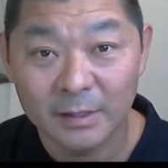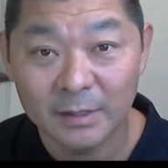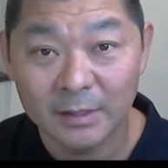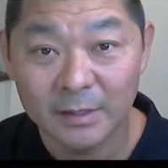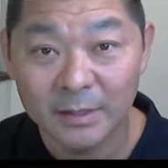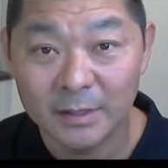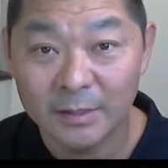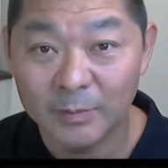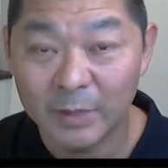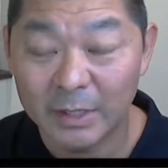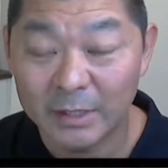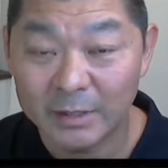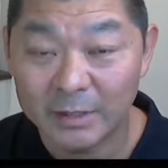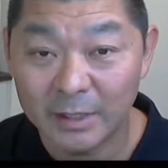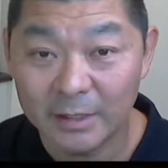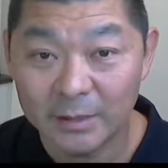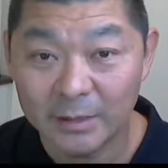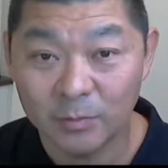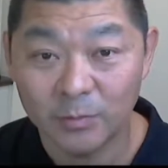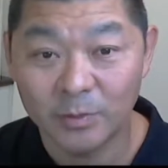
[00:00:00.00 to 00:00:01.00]
in my
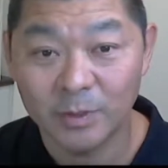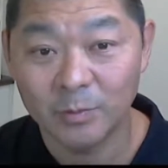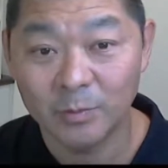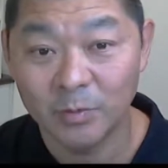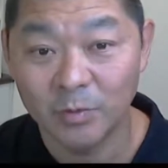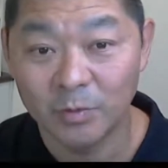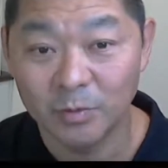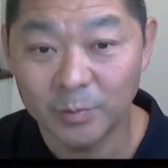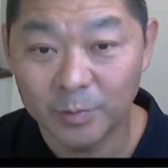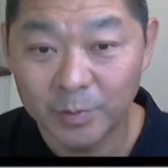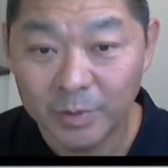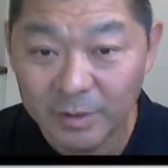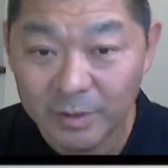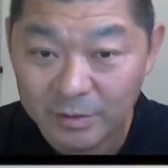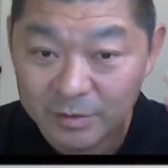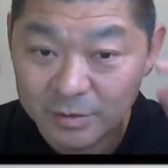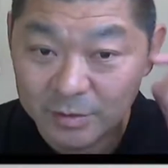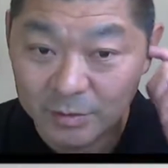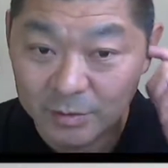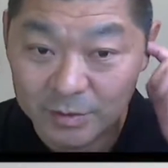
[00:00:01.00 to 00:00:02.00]
Telegram group.
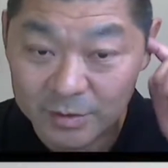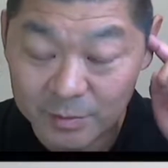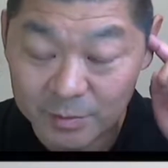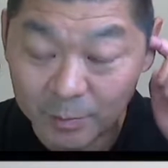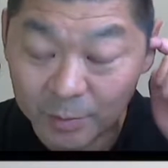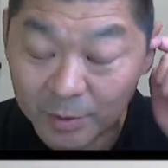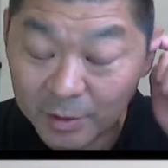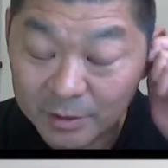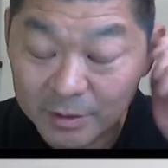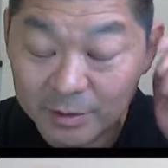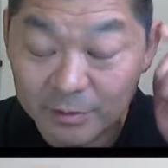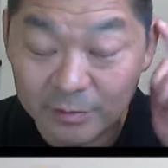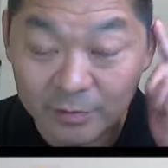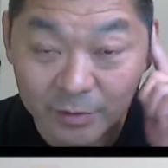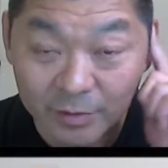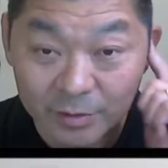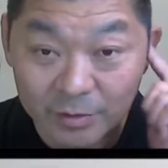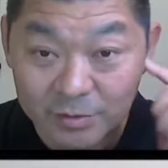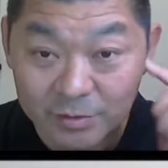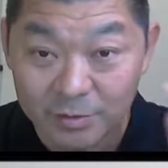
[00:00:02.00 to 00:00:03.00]
So it's important
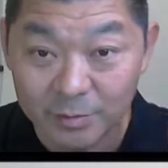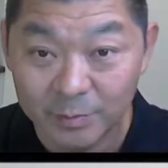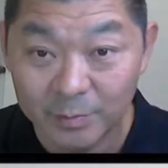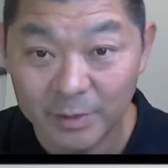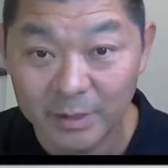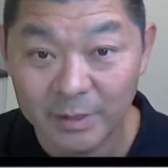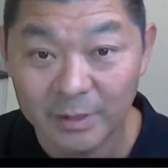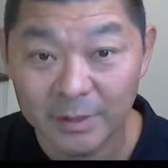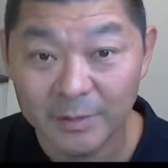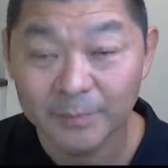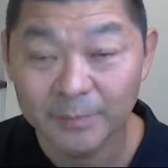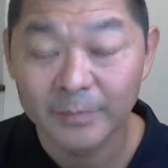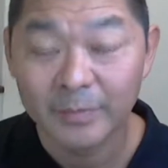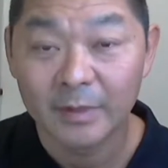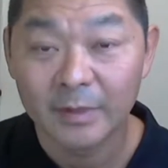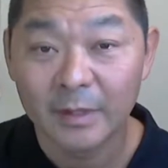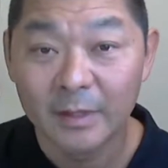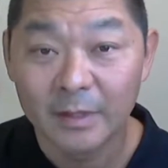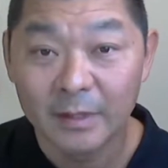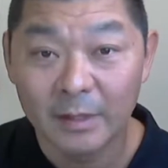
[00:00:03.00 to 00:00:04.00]
for you to be
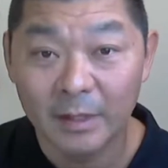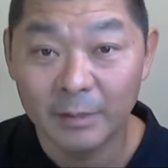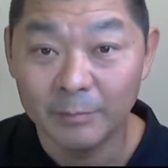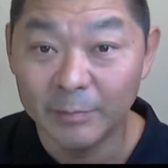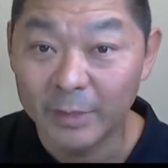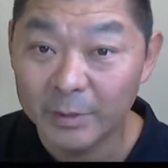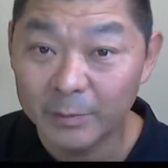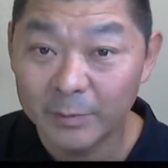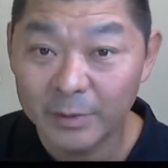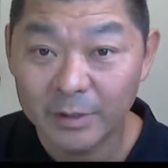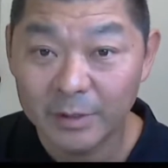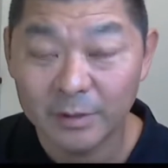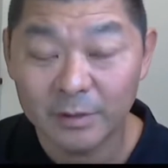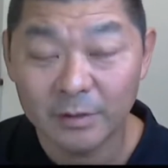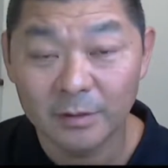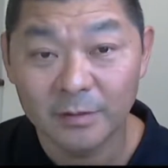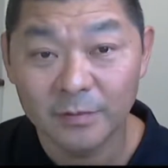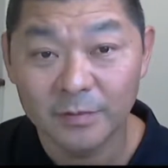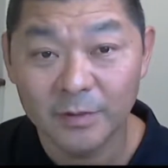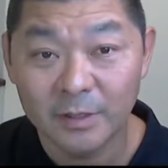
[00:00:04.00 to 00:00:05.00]
a member
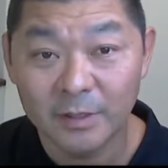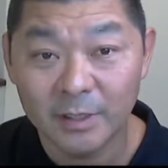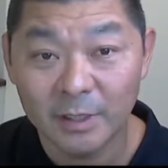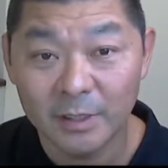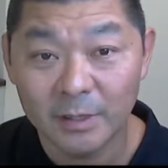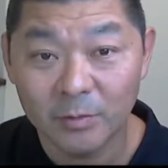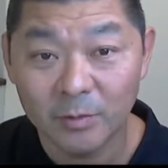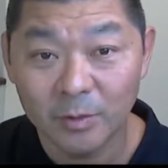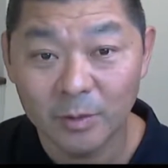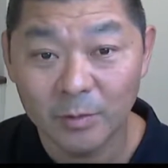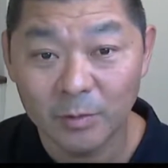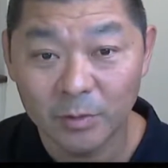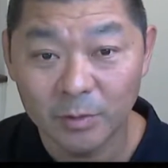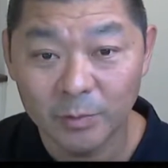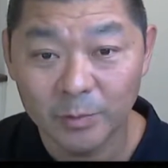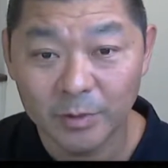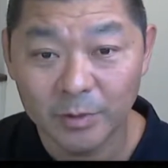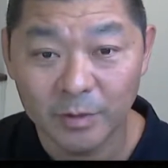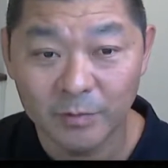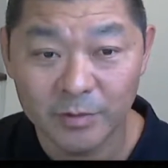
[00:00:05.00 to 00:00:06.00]
of the Telegram
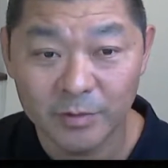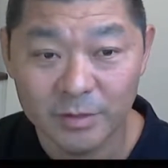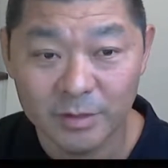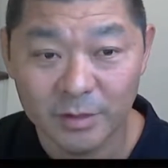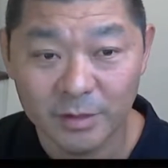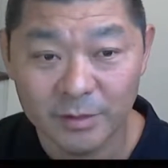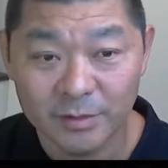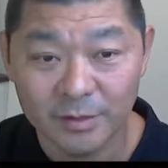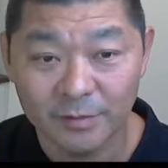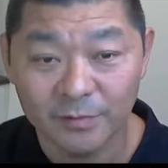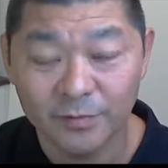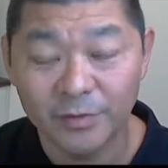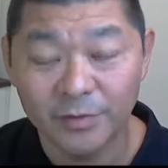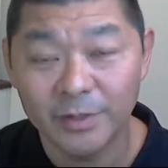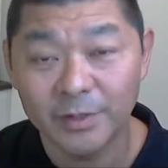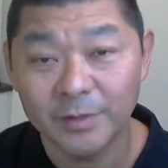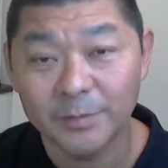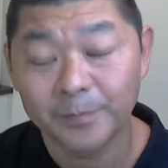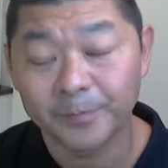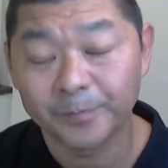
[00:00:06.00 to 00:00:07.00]
group. Obviously, it's a
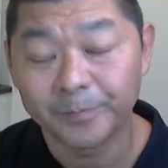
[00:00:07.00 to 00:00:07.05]
free